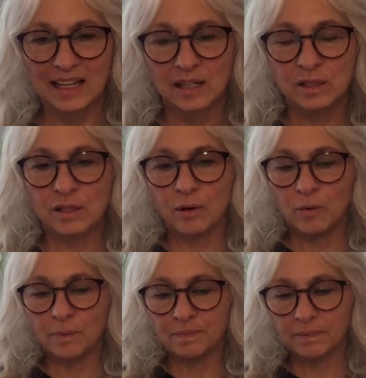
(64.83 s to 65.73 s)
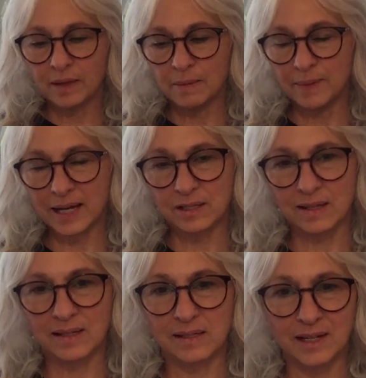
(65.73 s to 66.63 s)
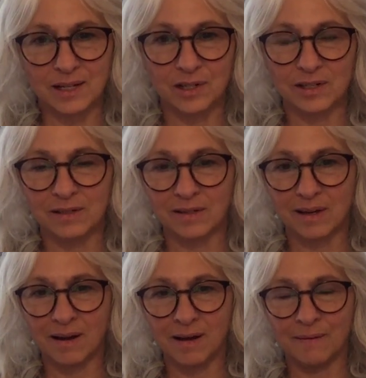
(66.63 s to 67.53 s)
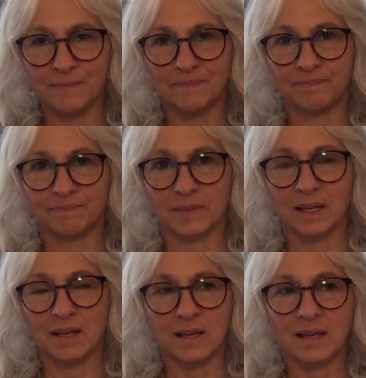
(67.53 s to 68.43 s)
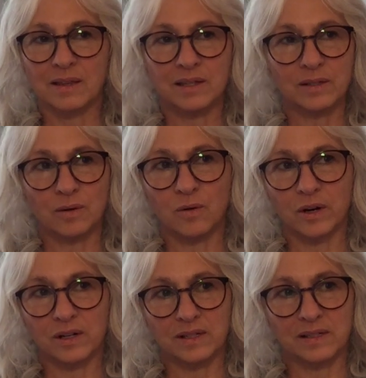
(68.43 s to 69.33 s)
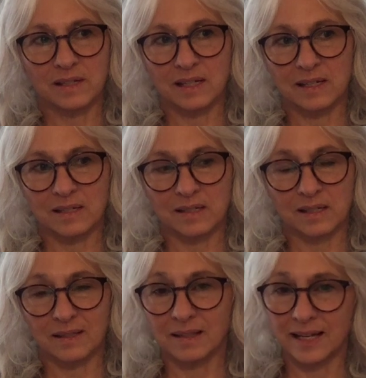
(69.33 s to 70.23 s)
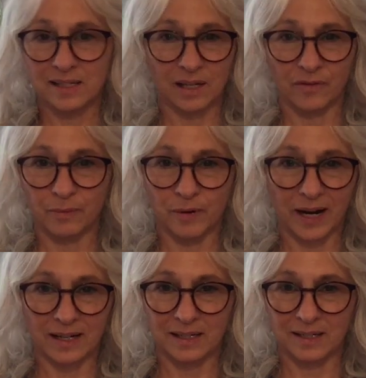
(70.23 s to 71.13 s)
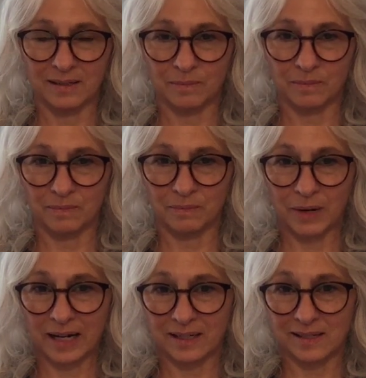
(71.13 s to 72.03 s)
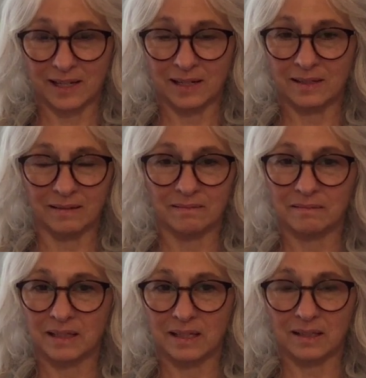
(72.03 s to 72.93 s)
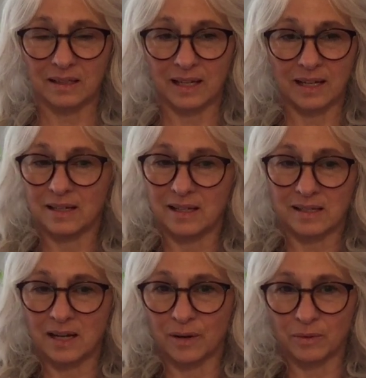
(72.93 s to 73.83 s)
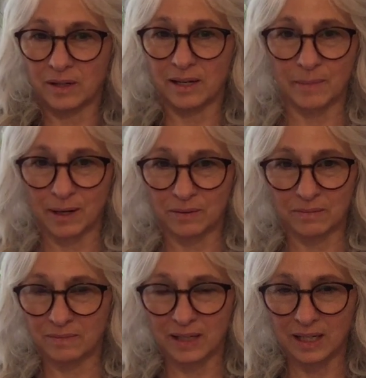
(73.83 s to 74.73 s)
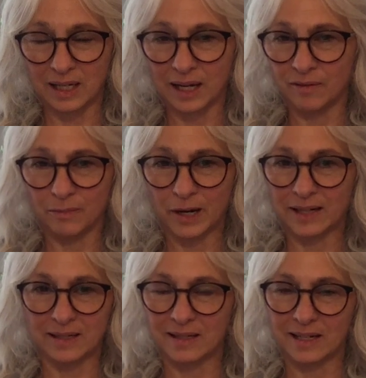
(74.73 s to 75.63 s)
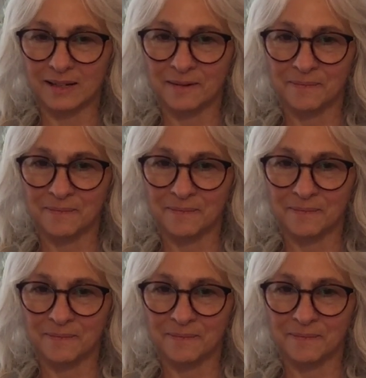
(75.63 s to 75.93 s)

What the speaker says: So back to the stages. This course is less of a practicing. It's not really about any kind of practicing.